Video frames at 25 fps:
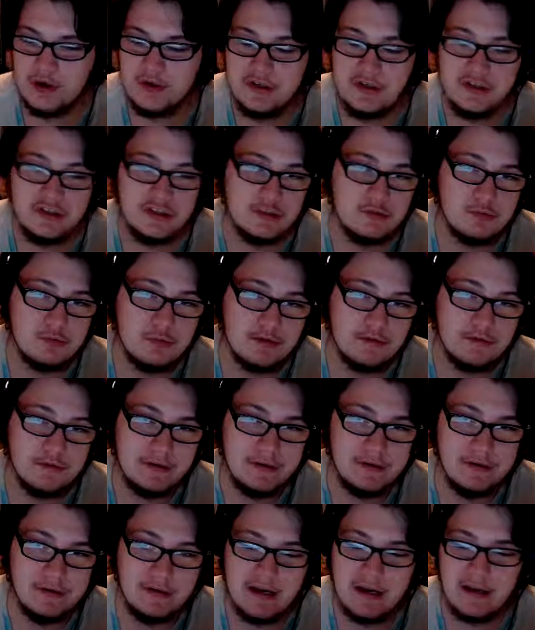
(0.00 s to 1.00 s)
You just want to
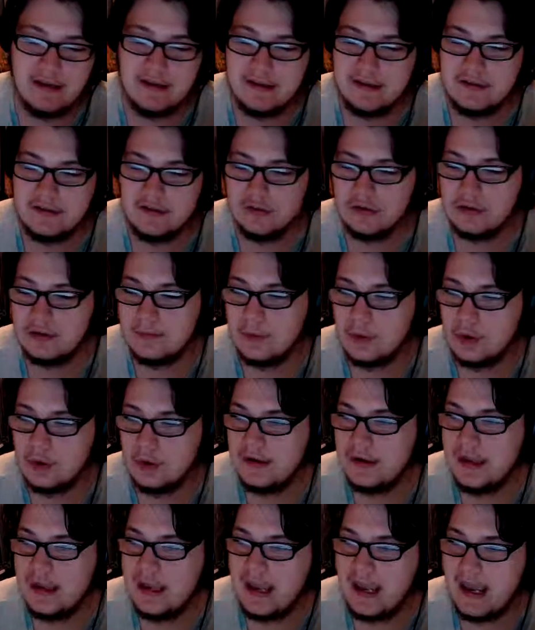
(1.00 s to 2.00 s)
render it out like
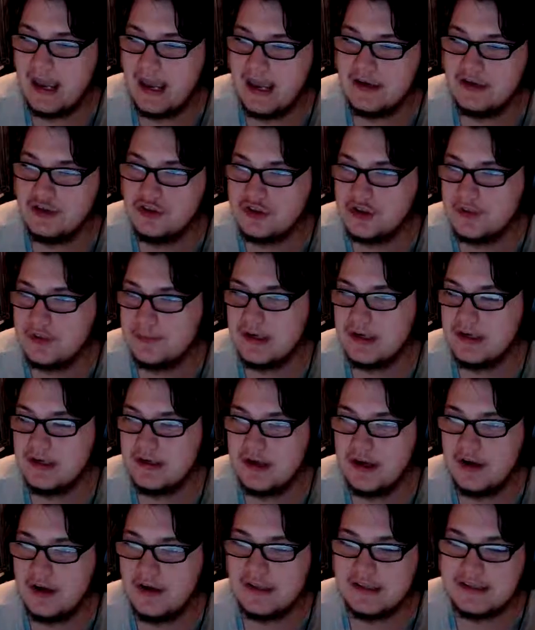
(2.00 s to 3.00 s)
normal, and you should be good
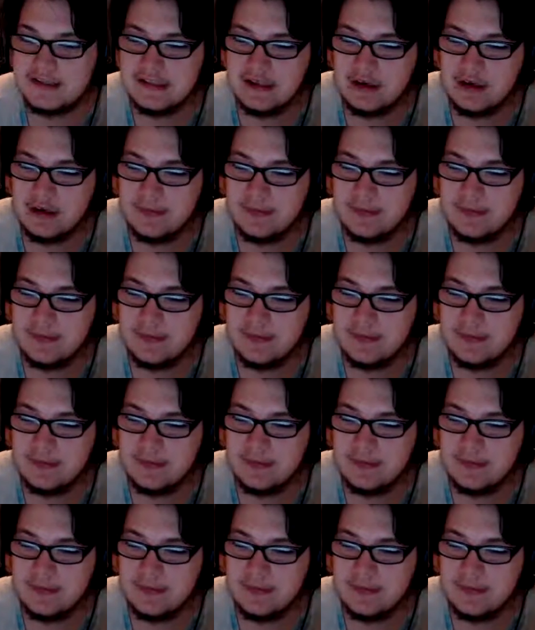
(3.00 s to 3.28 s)
to go. That's it.